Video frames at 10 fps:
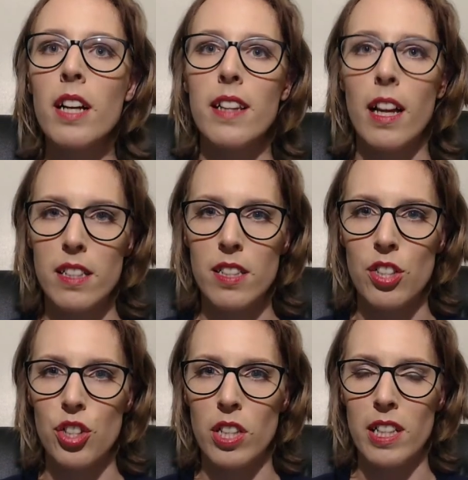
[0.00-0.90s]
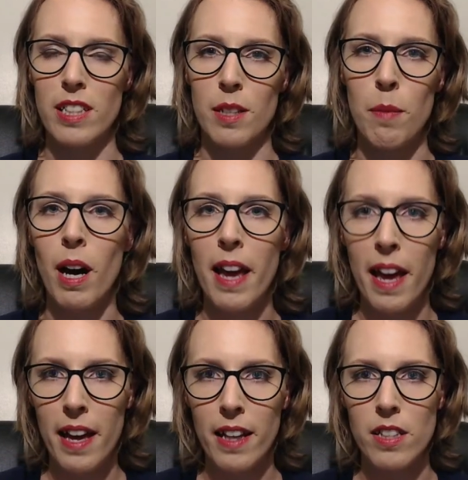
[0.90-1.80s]
That decision is in my
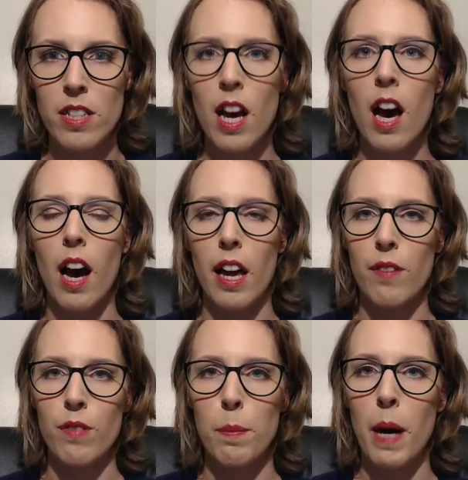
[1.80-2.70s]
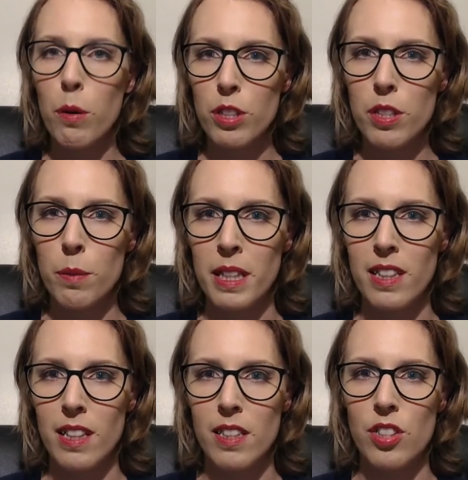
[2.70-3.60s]
hands. I have the power to make
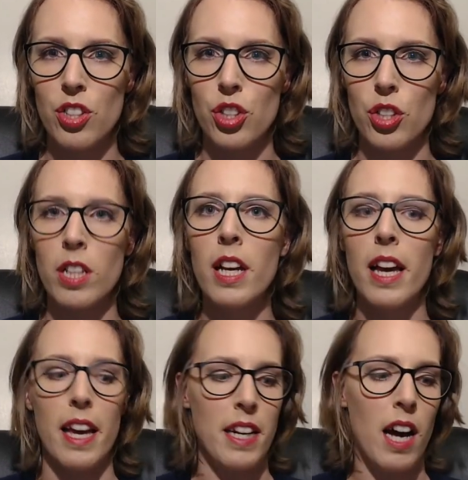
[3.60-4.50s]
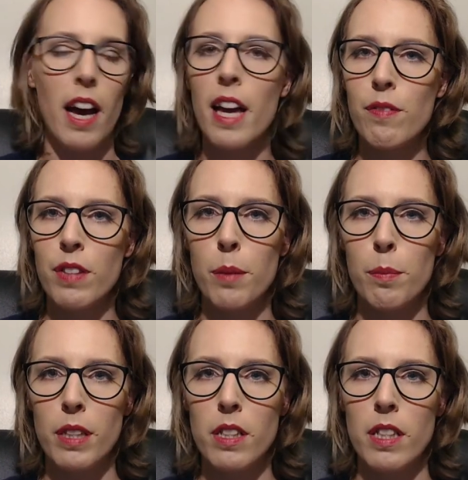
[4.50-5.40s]
that decision, and I have the
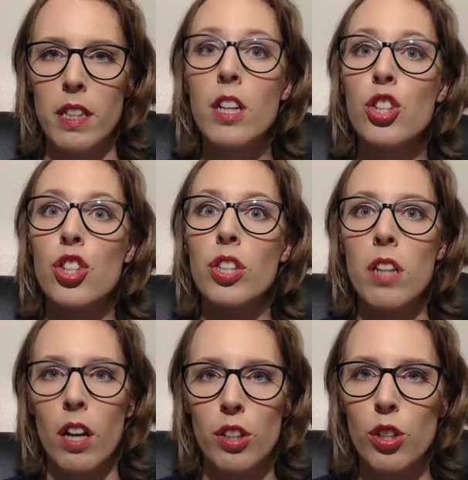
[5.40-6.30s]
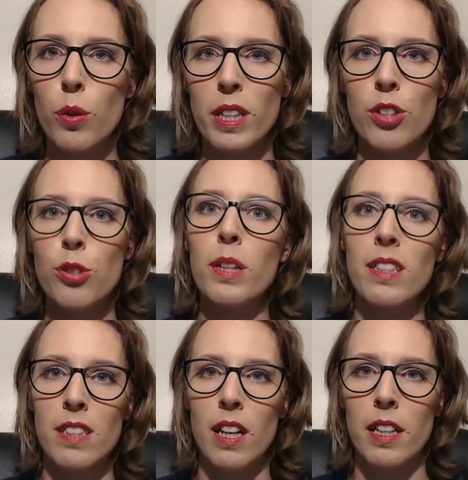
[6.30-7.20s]
ability to not go into
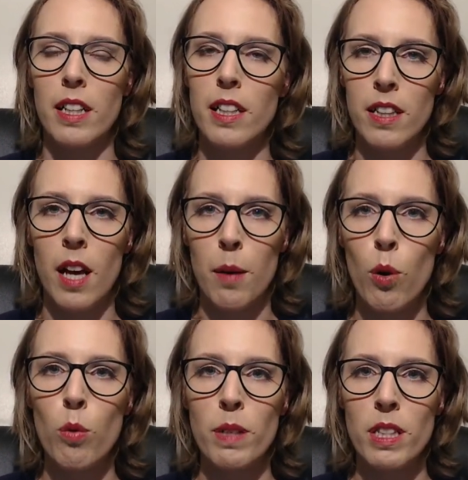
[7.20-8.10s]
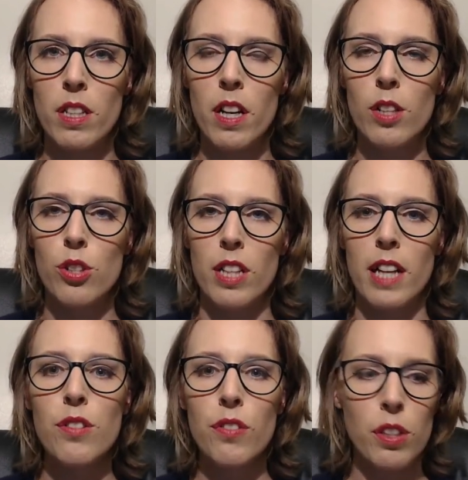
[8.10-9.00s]
anxiety in that moment. So
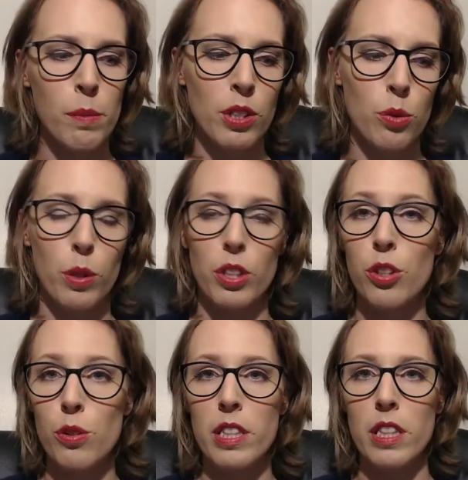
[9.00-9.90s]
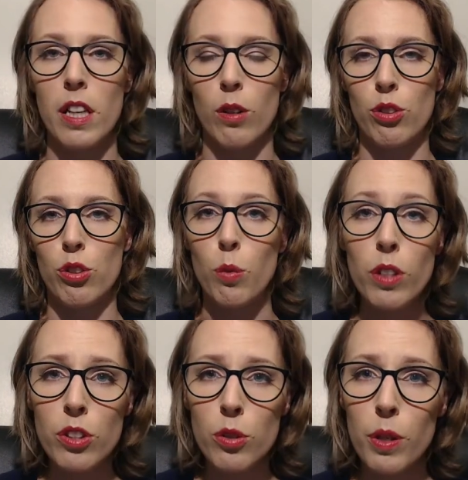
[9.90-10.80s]
that's very much what QCK also
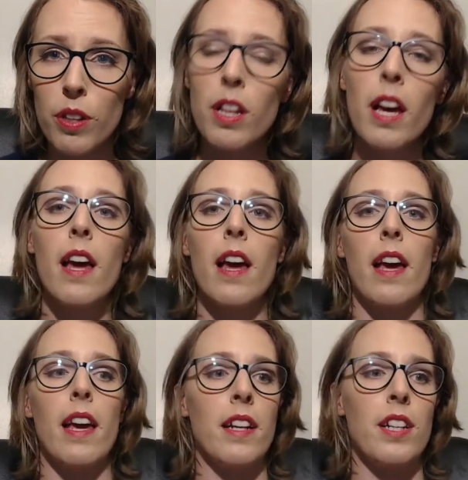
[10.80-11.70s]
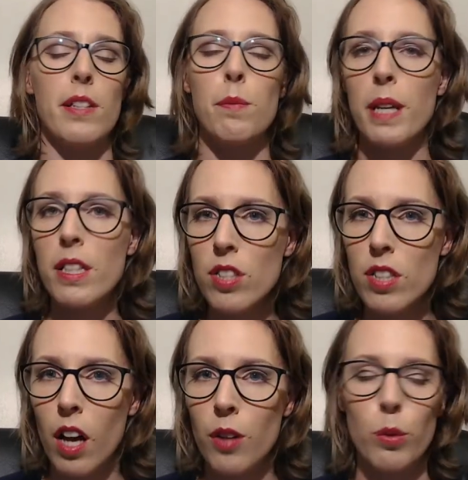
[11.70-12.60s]
works with and is based
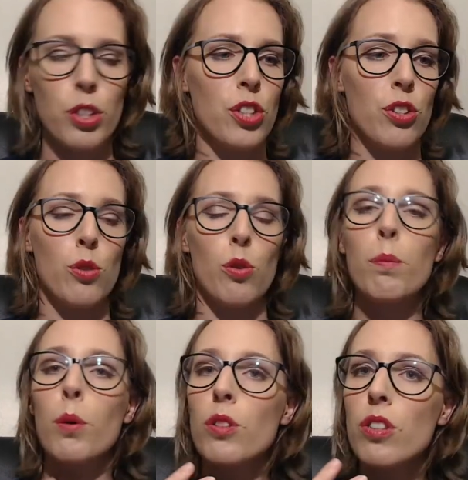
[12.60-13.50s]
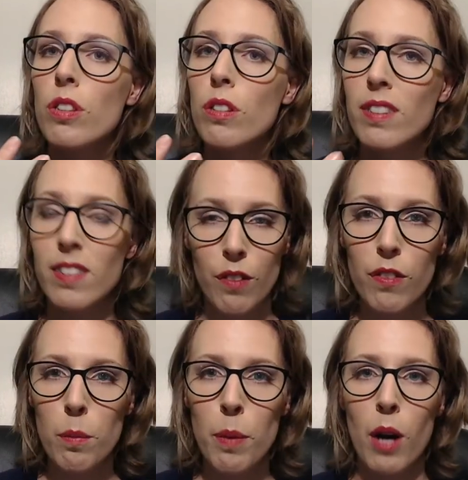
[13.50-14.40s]
on, which is your personal
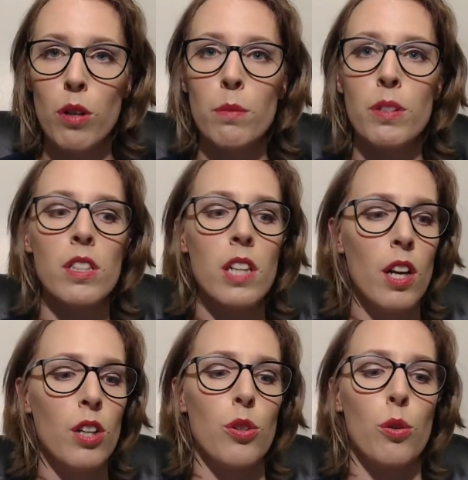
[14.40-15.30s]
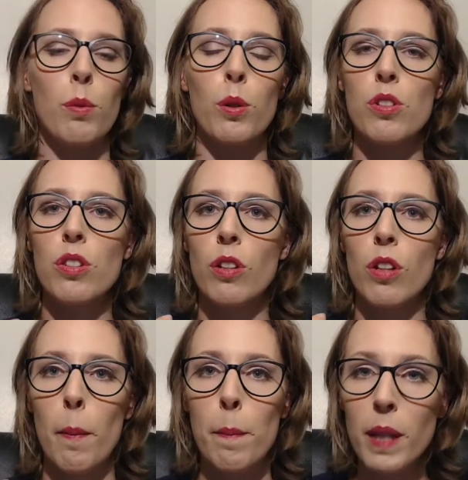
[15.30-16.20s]
self-empowerment, your personal
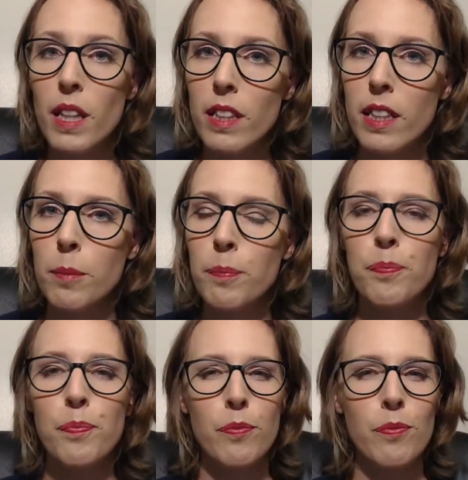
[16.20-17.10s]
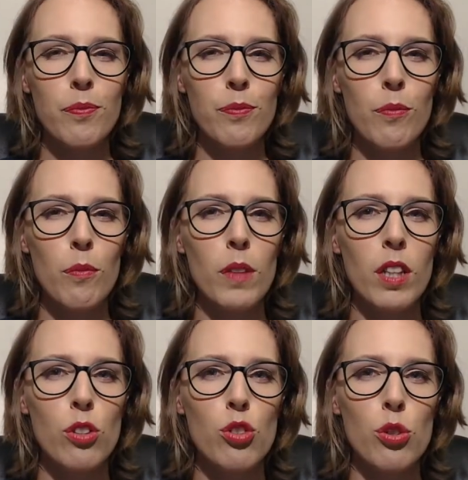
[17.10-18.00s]
ability
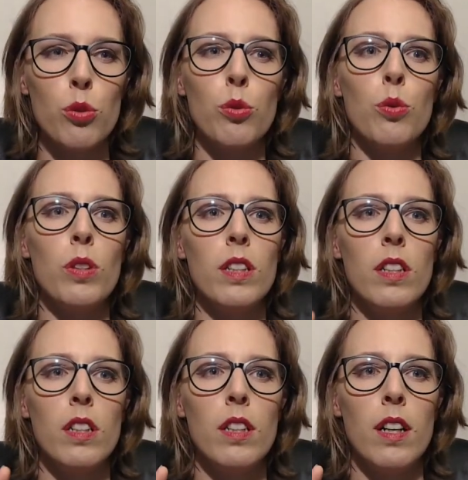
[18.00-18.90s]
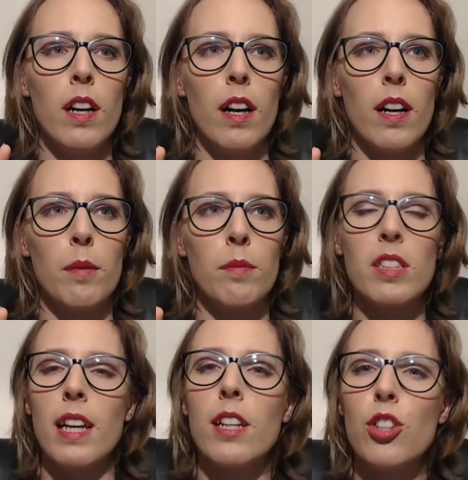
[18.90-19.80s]
to
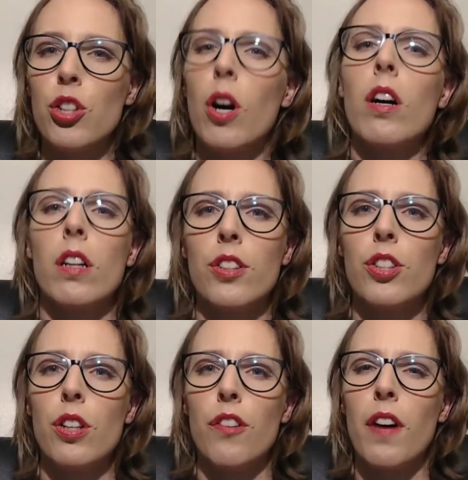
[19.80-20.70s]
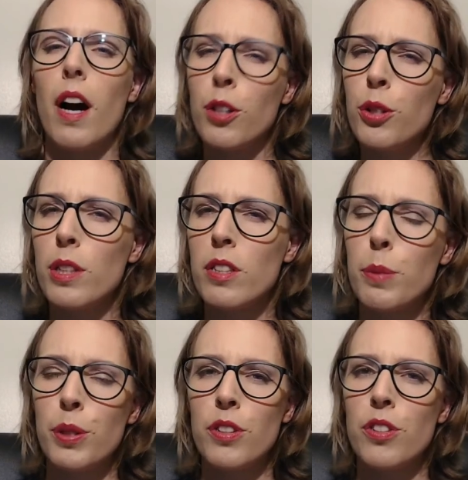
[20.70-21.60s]
take charge of how you
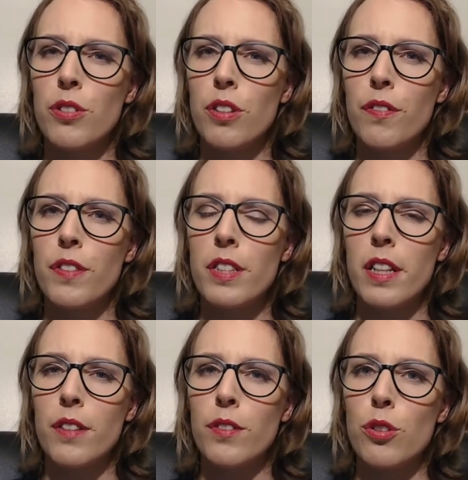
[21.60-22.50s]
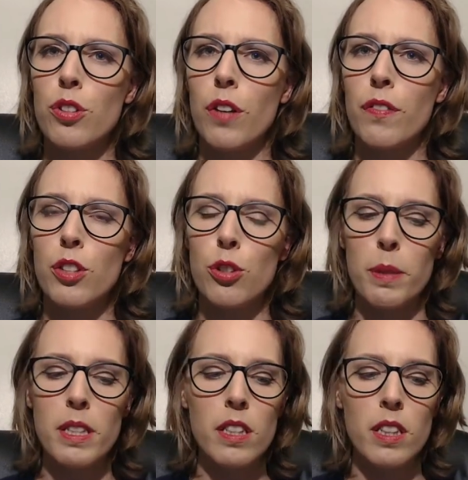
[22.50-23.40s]
experience yourself inside of yourself, is to
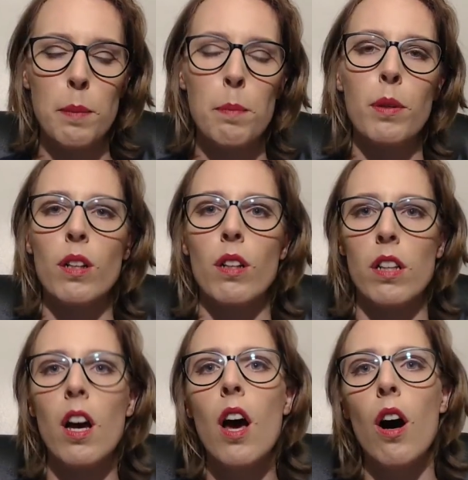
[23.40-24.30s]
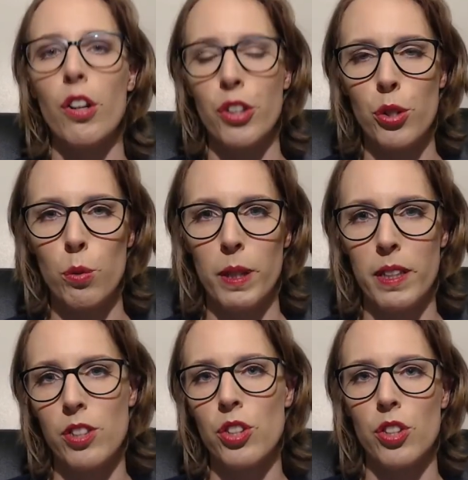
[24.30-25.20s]
basically build on your
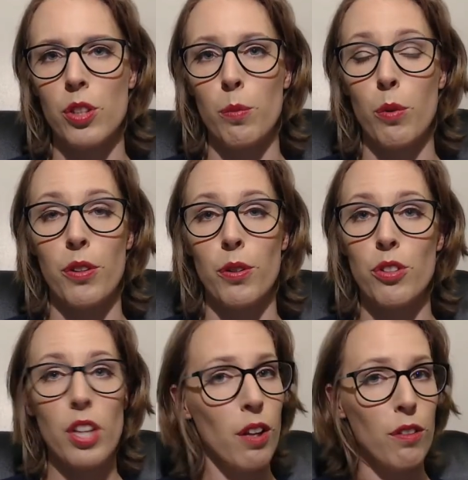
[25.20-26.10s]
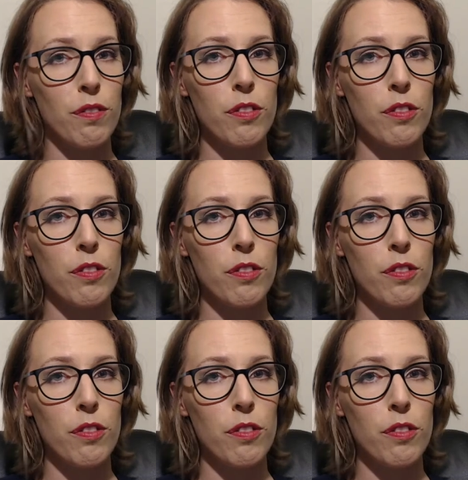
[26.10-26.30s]
relationship with yourself.